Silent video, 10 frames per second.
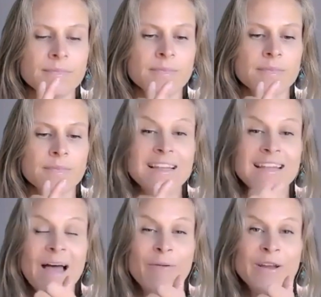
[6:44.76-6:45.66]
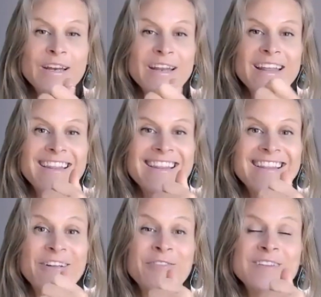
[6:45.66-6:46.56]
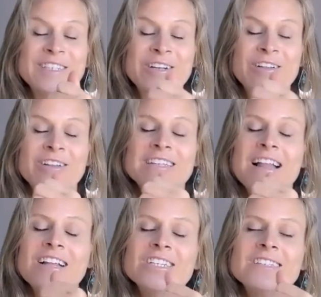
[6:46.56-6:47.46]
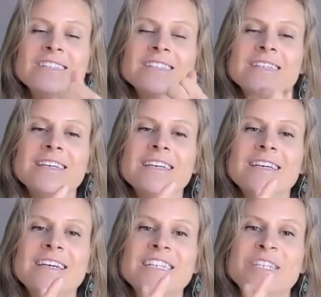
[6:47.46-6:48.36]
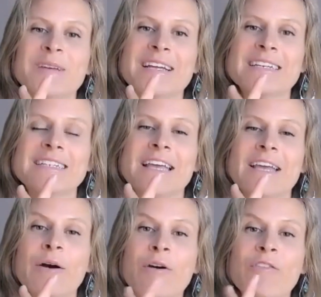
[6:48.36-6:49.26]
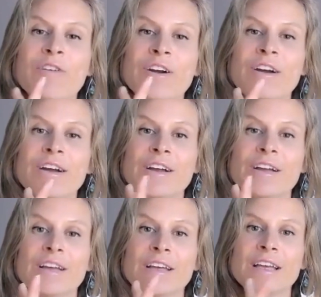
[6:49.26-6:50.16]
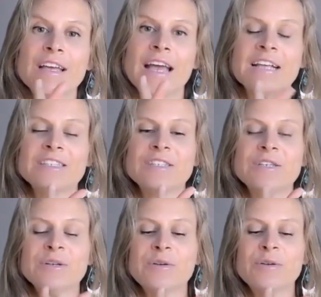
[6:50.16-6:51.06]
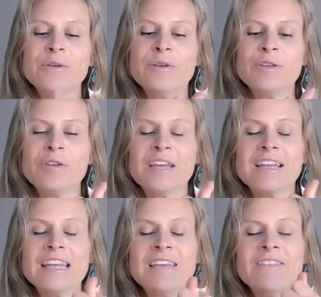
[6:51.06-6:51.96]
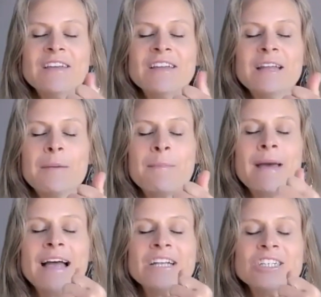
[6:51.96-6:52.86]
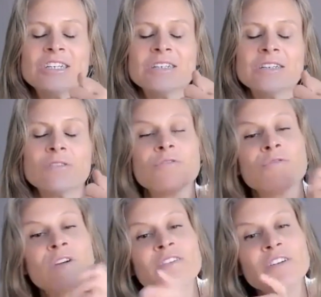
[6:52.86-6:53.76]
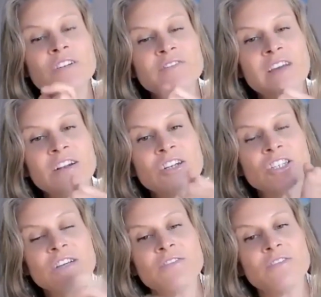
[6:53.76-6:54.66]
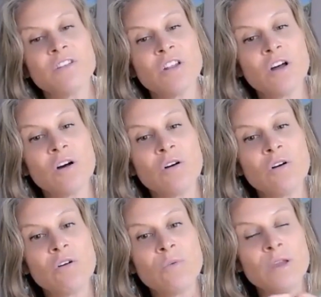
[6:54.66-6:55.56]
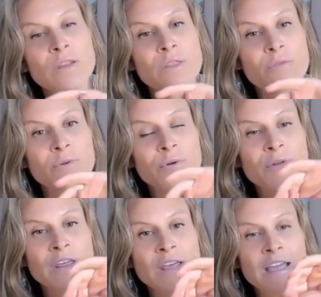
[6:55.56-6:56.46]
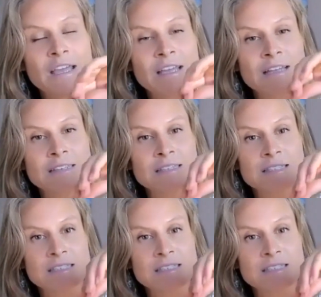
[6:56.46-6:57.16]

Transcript: allowing your physical intelligence to begin to take over. As two, you can even imagine rivers of energy flowing through the hands,